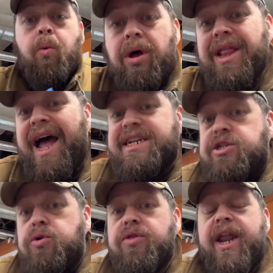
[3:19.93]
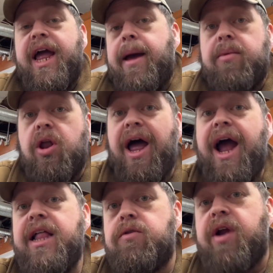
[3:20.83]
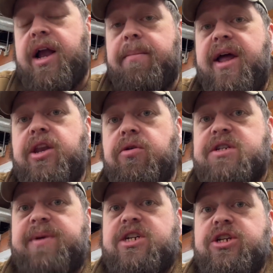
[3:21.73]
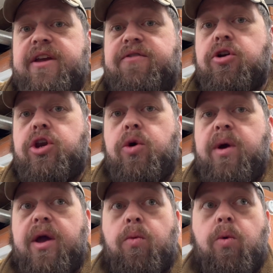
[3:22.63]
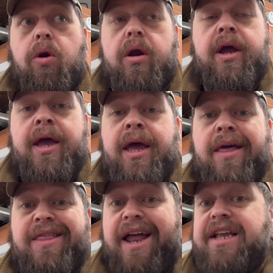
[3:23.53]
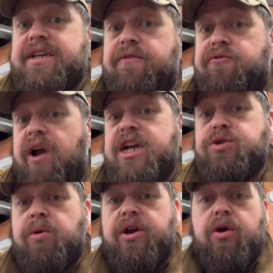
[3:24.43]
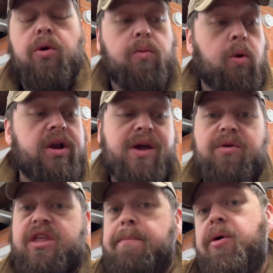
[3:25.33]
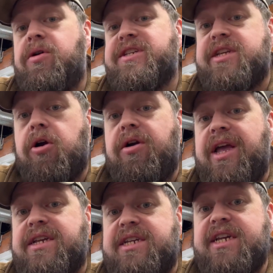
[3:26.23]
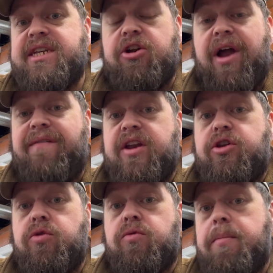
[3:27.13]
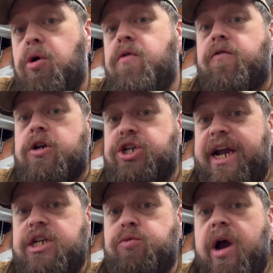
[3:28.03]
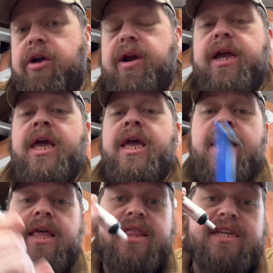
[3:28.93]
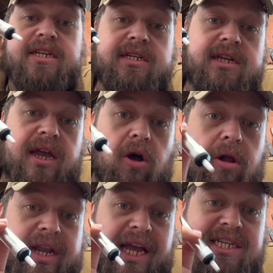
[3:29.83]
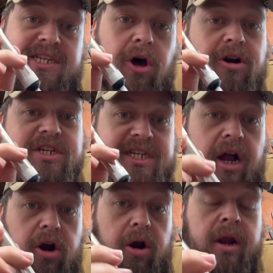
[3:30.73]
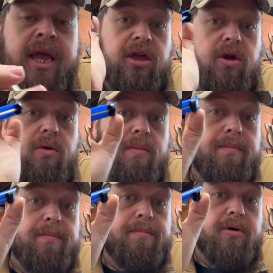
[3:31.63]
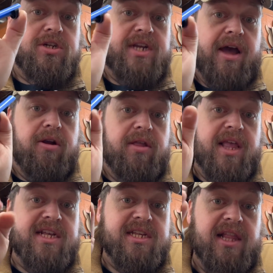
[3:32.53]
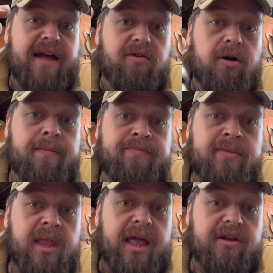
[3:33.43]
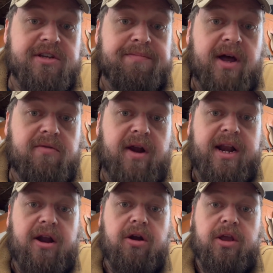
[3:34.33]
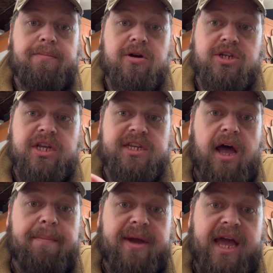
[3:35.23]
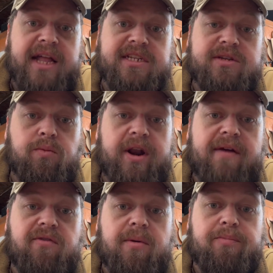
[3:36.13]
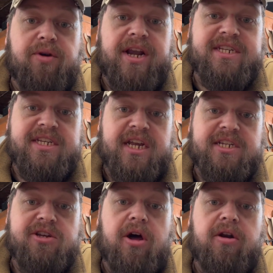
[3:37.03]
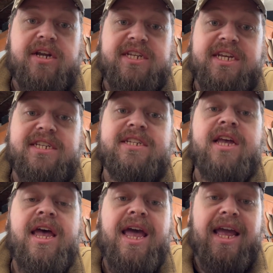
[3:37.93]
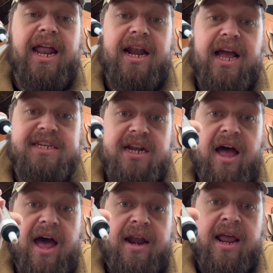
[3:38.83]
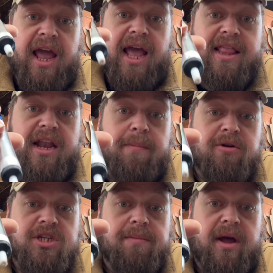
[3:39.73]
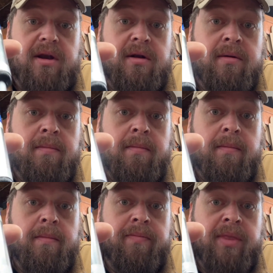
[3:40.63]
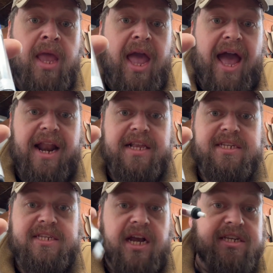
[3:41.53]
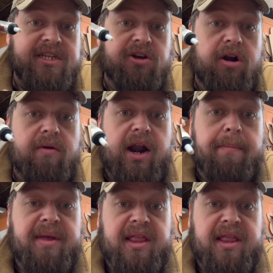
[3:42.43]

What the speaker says: One last tool that I am going to highly recommend to you, especially if you're doing work that isn't fresh, where you're working with components that already exist and you're having to remove or change wiring. This is called a solder sucker. You push down on this lever, and there's a button right here. You push this up against whatever pre-existing solder exists, get it nice and hot, and then you push the button, and it sucks the solder right up in